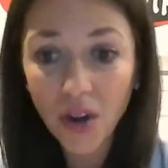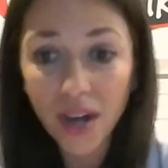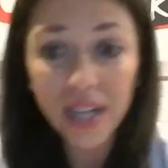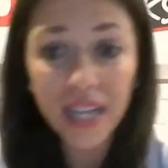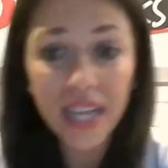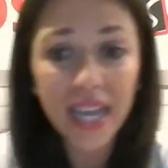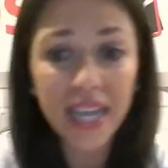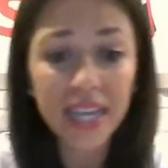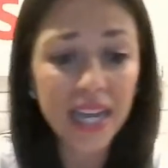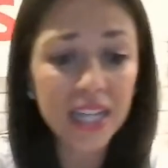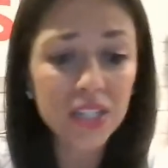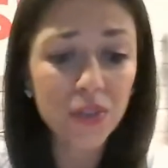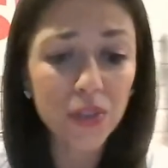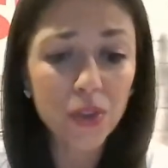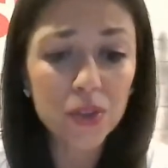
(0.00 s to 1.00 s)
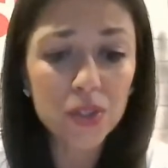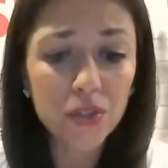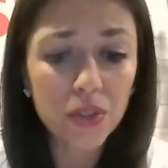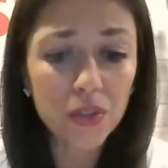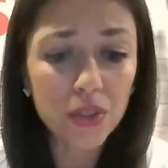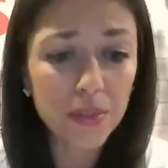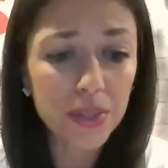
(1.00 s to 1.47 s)
All right. And guys, for those
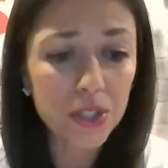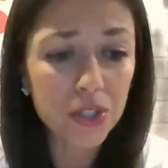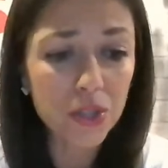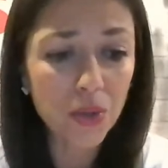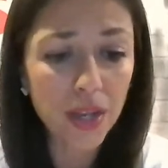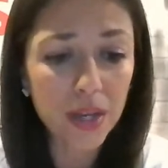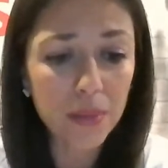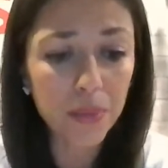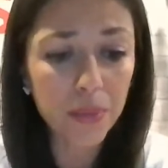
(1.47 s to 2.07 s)
of you, let me just go